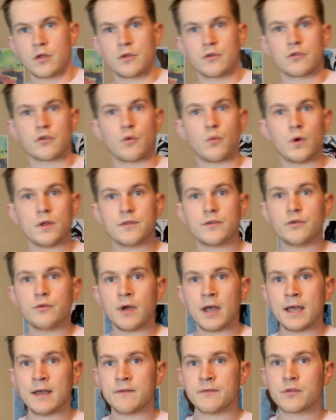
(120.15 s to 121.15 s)
So once you
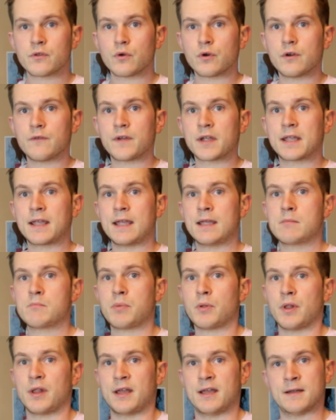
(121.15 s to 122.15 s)
have sort of a game
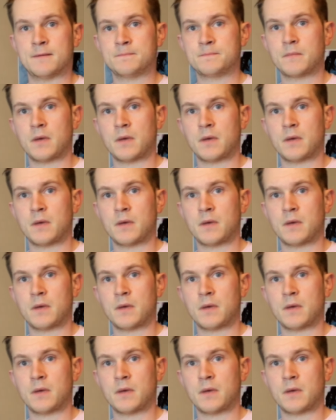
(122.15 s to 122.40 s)
plan